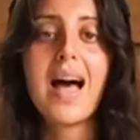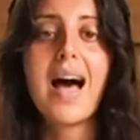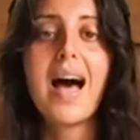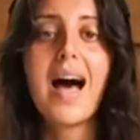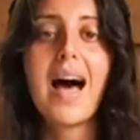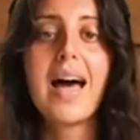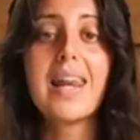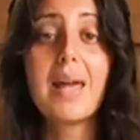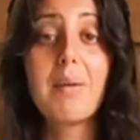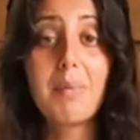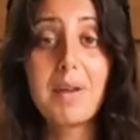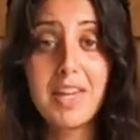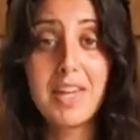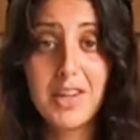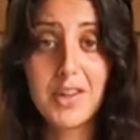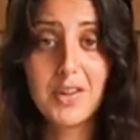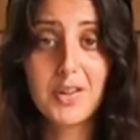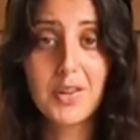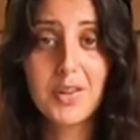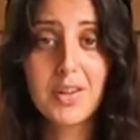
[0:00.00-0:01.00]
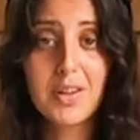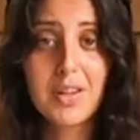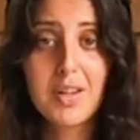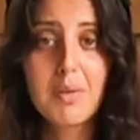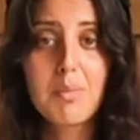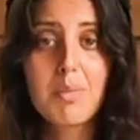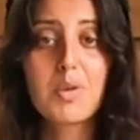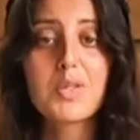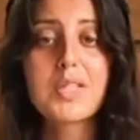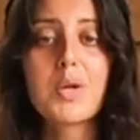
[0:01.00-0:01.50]
and I'm here
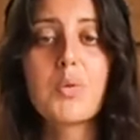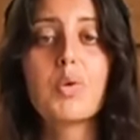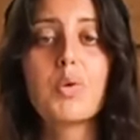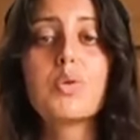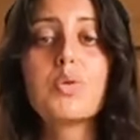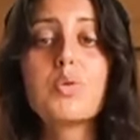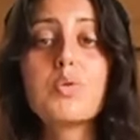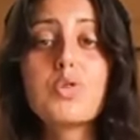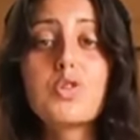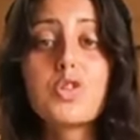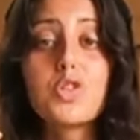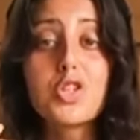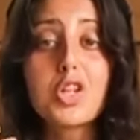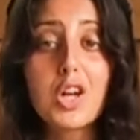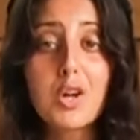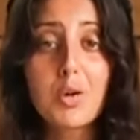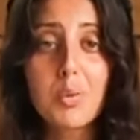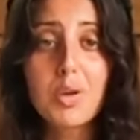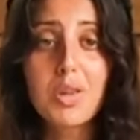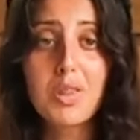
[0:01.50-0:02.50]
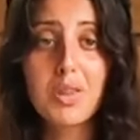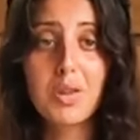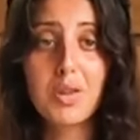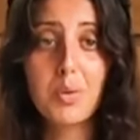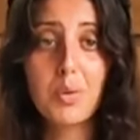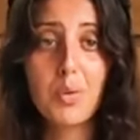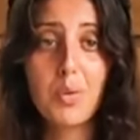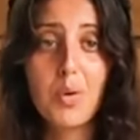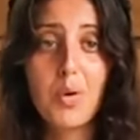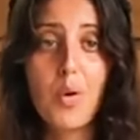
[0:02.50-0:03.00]
because I want to share with
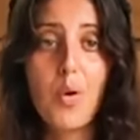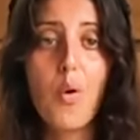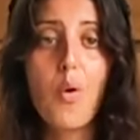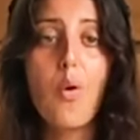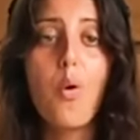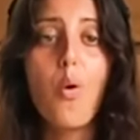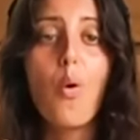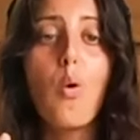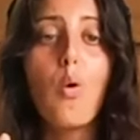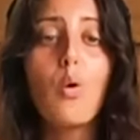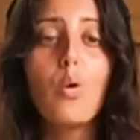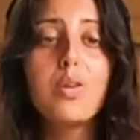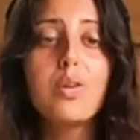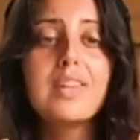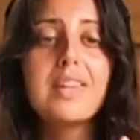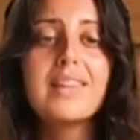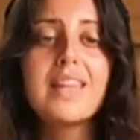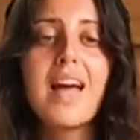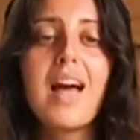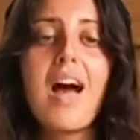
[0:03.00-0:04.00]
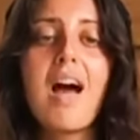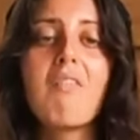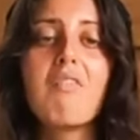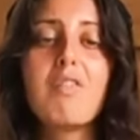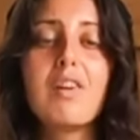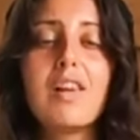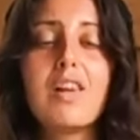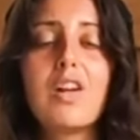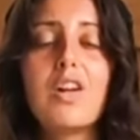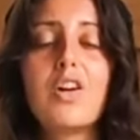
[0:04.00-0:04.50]
you all that I have
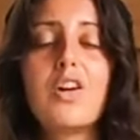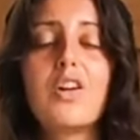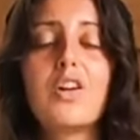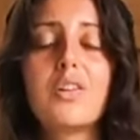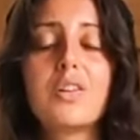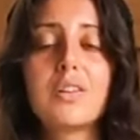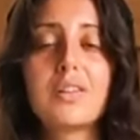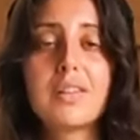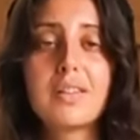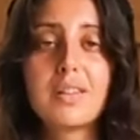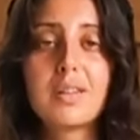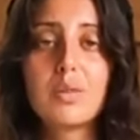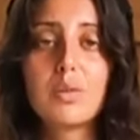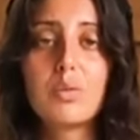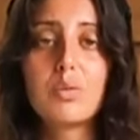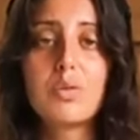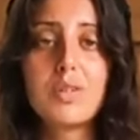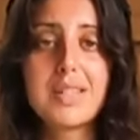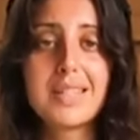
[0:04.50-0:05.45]
learned during